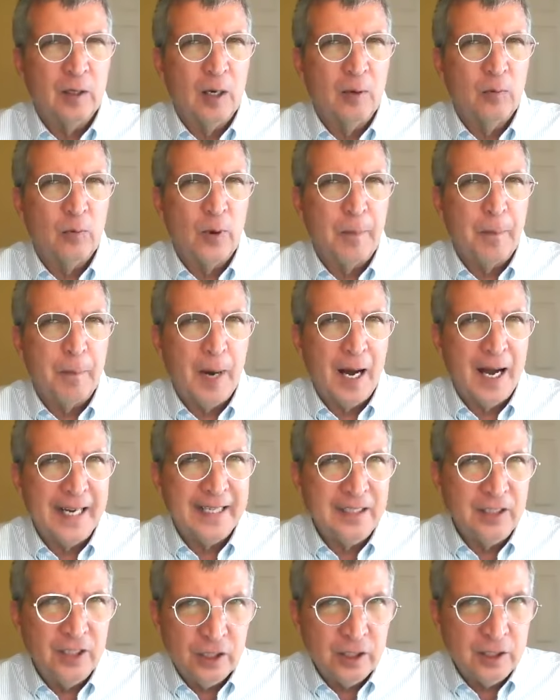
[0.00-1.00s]

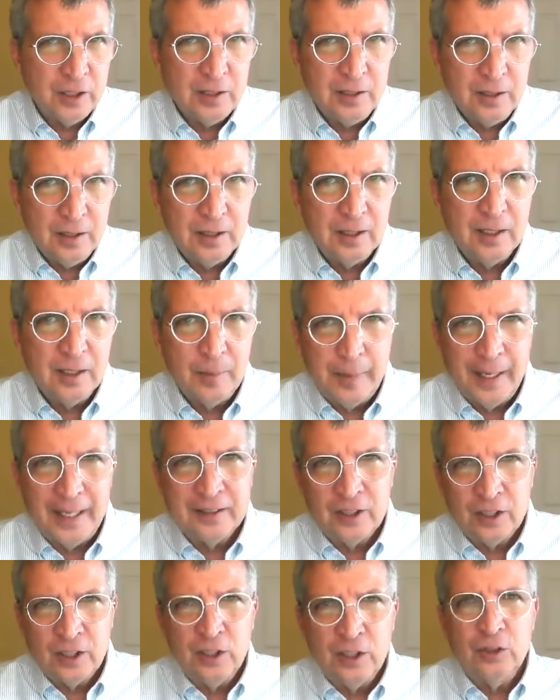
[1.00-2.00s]
reminder
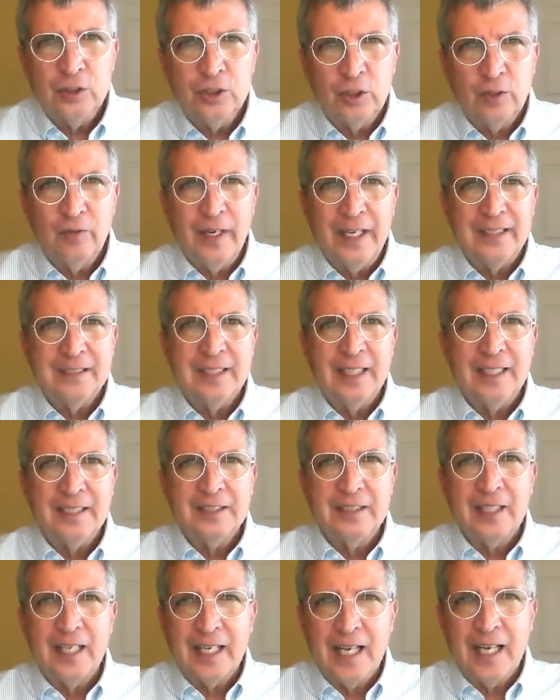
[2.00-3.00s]
about the use of
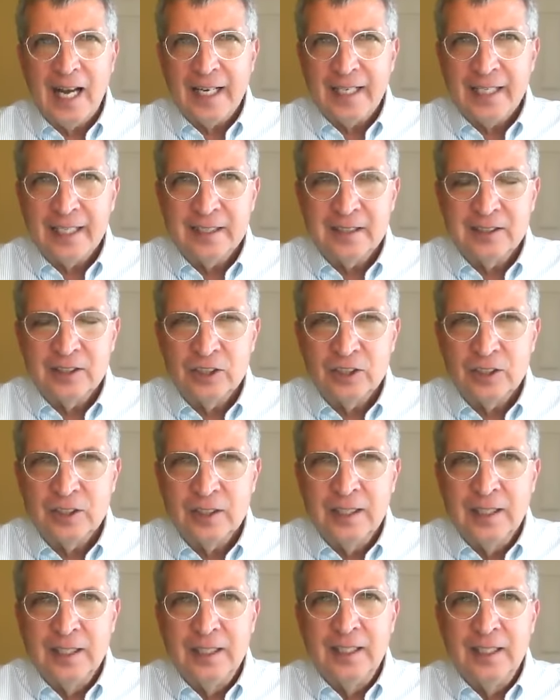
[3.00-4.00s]
antipsychotics
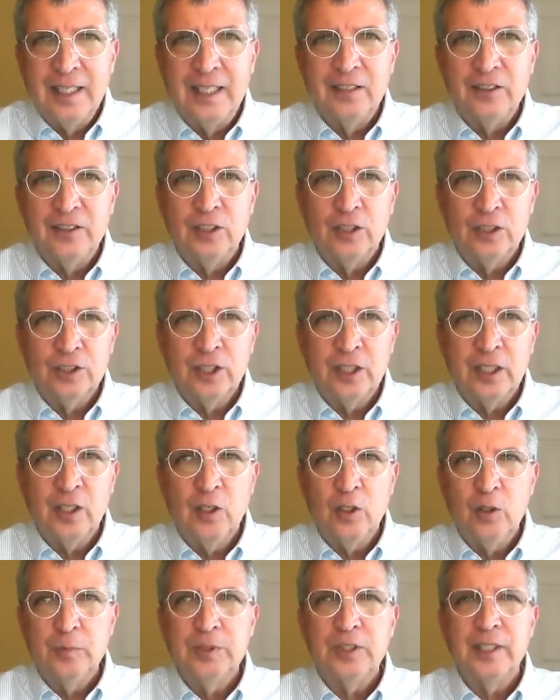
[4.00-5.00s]
in nursing
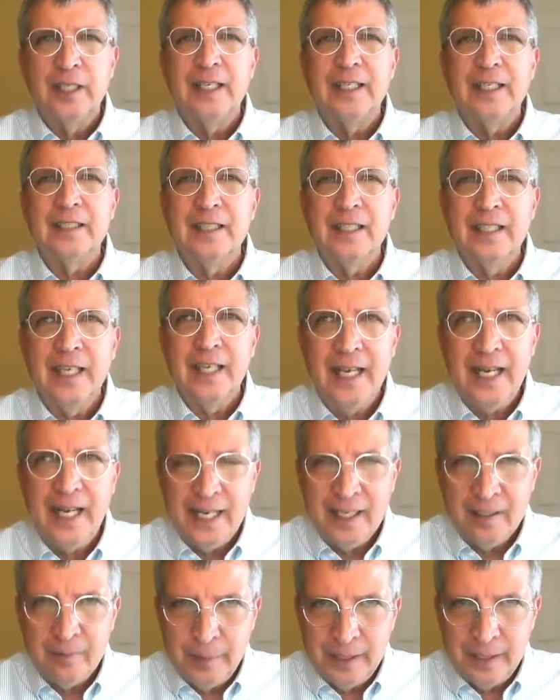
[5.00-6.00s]
homes, that it
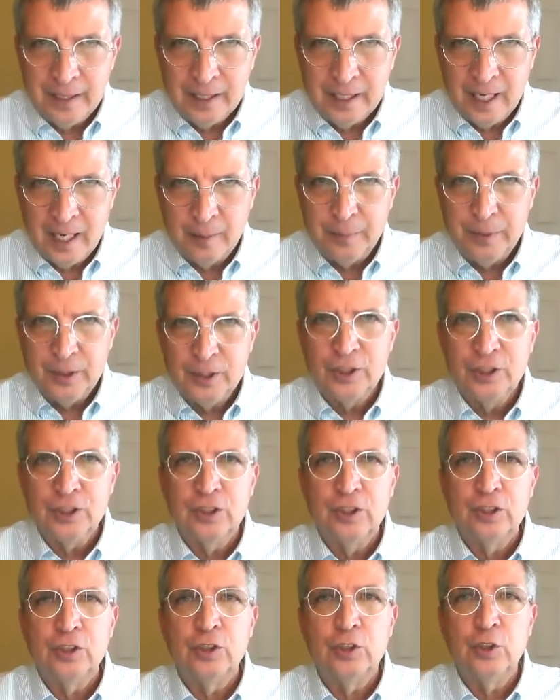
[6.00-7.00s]
can be
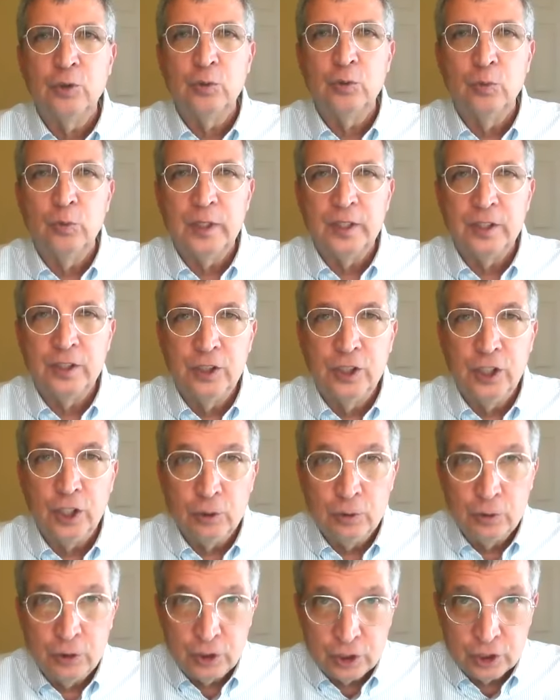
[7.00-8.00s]
accomplished to
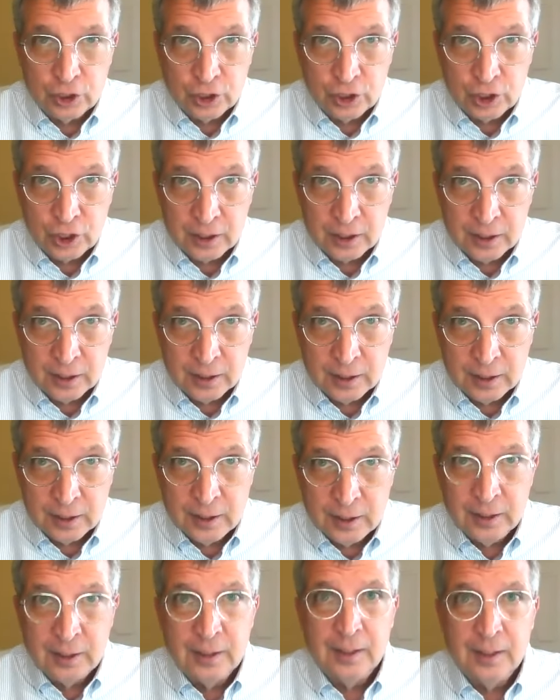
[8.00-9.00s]
reduce
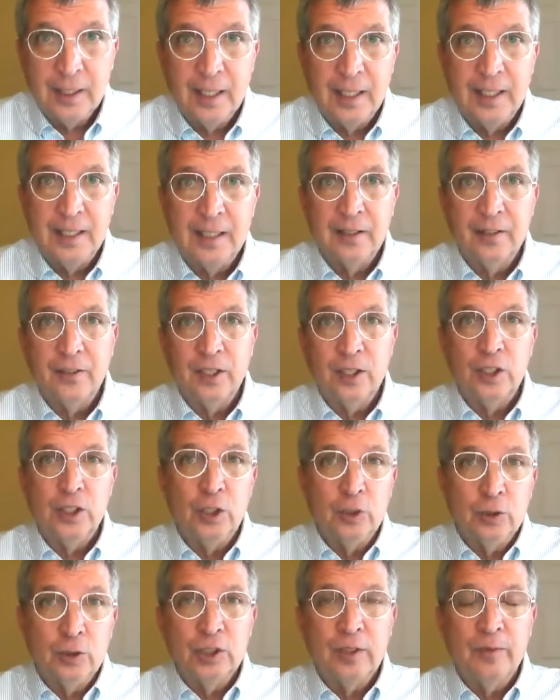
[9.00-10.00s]
the
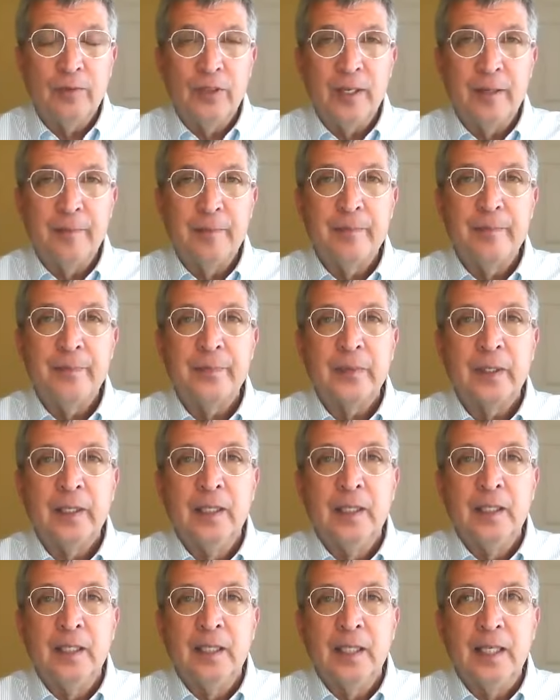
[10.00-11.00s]
use of them.
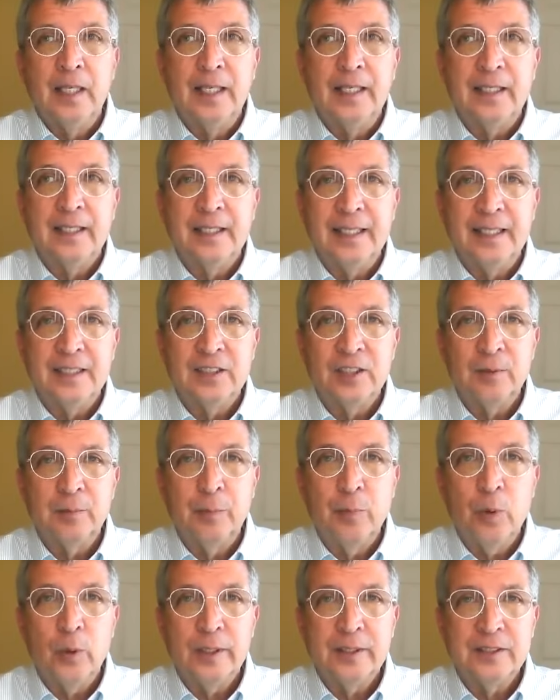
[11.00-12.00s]
It's
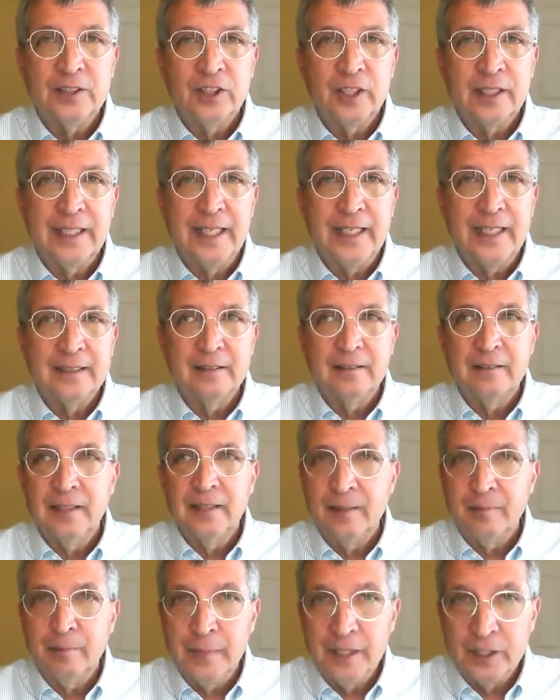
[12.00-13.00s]
important to get
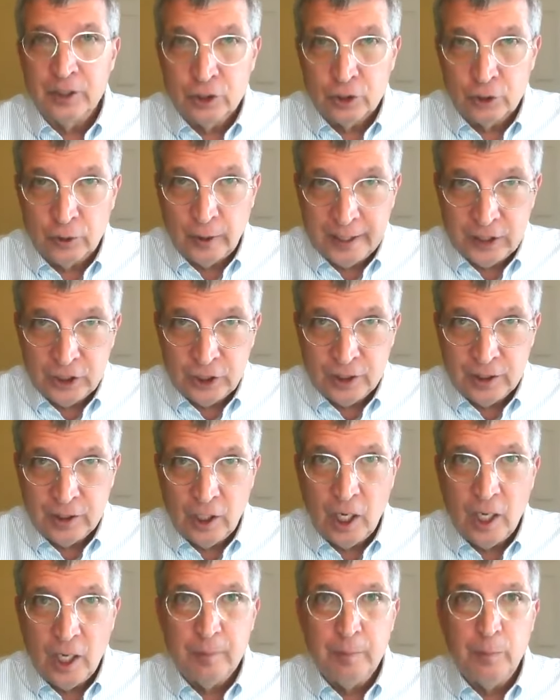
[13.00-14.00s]
administration
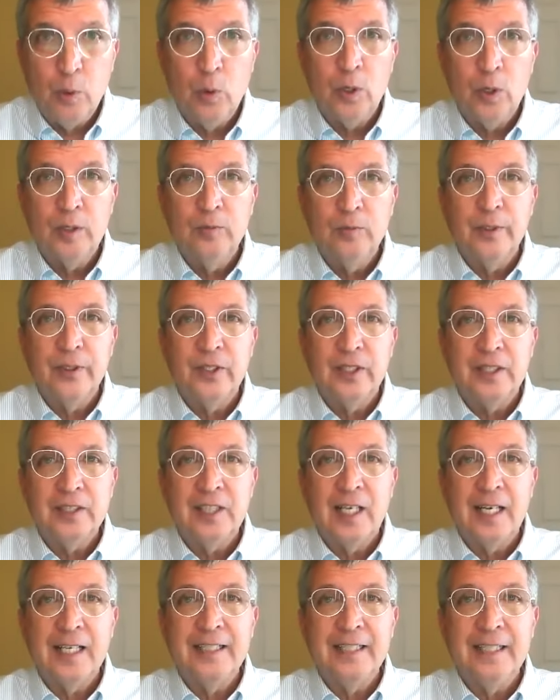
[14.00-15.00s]
on board with
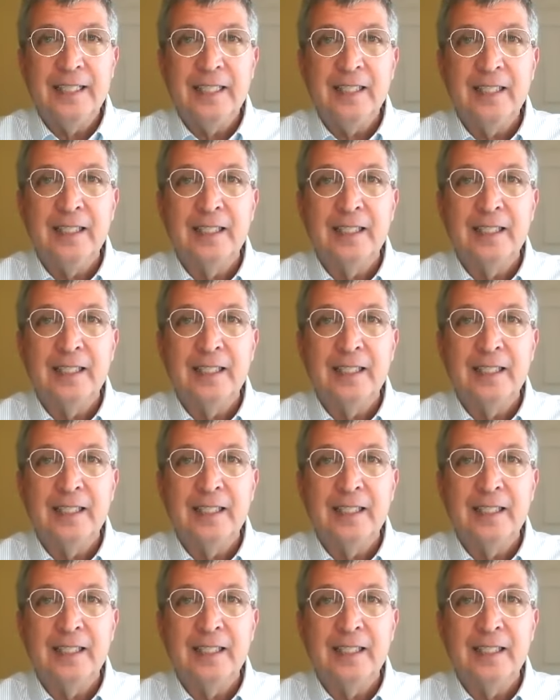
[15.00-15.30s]
this idea.